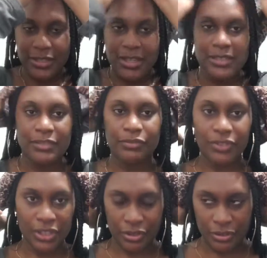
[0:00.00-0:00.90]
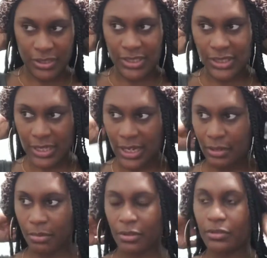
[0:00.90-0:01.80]
does feel
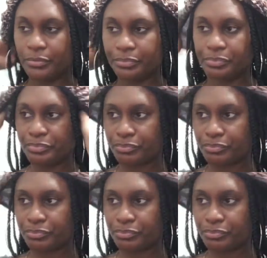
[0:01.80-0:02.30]
stable.